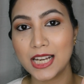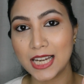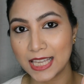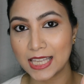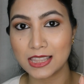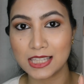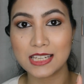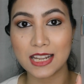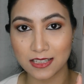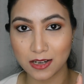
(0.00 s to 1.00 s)
link in the
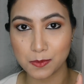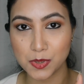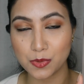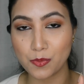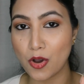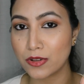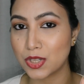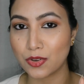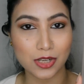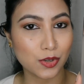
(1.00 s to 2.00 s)
description box.
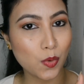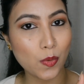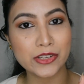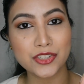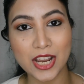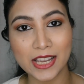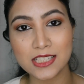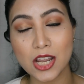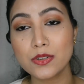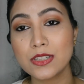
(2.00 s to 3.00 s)
You can go and check
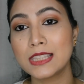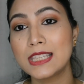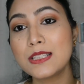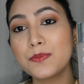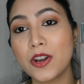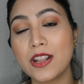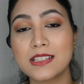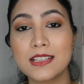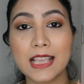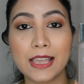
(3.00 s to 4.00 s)
it out. This
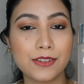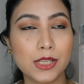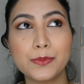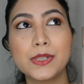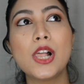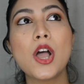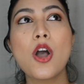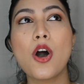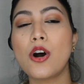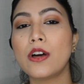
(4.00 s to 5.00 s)
product is available
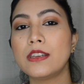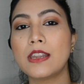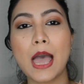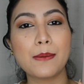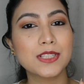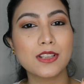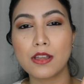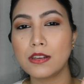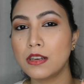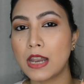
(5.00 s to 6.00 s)
on
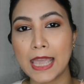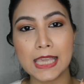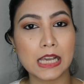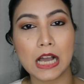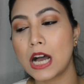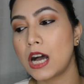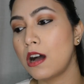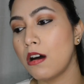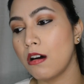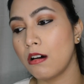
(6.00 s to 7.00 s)
Amazon,
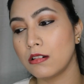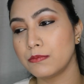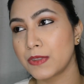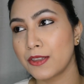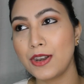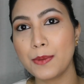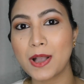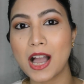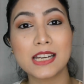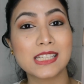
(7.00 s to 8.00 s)
Nykaa,
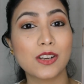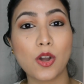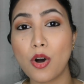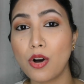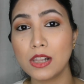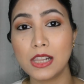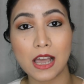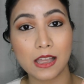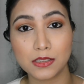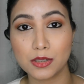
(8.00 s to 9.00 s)
Flipkart and all
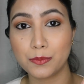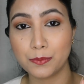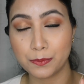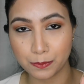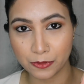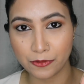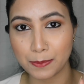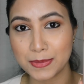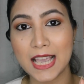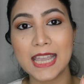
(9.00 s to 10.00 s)
other
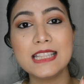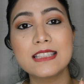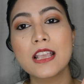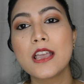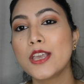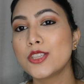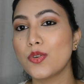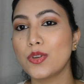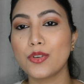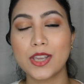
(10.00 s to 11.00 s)
websites.
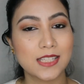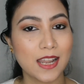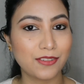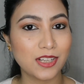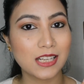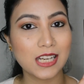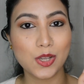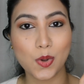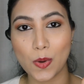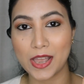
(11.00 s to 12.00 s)
So you can definitely
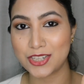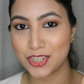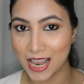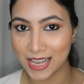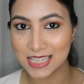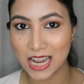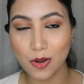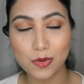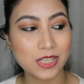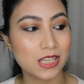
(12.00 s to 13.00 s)
go and check it
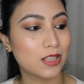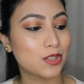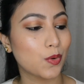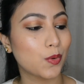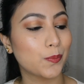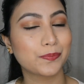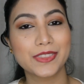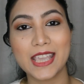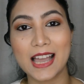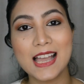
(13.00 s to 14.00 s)
out. So
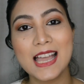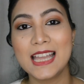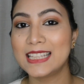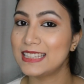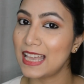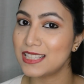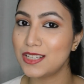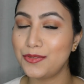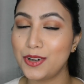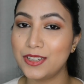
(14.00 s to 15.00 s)
yeah, that's
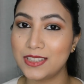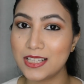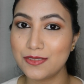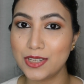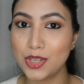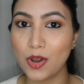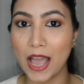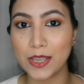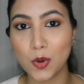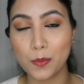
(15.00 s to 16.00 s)
it for this video.
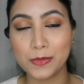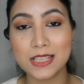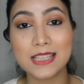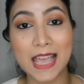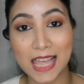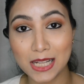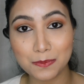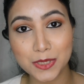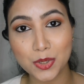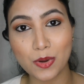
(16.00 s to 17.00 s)
I hope this
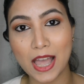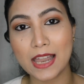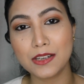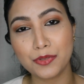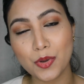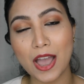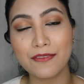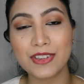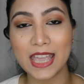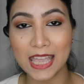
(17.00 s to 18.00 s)
helped you, and if you
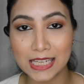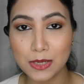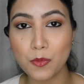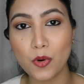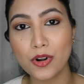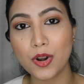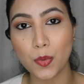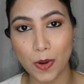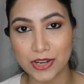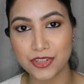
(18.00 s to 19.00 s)
have any more
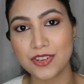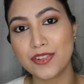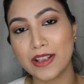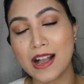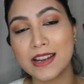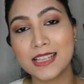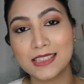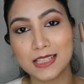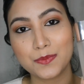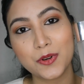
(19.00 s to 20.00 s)
question regarding
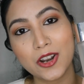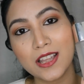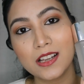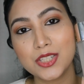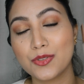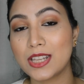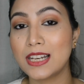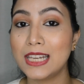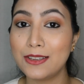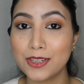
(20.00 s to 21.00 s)
this product, you can
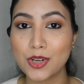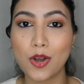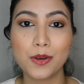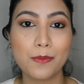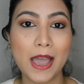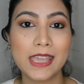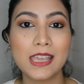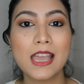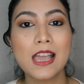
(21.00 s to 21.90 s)
leave it on my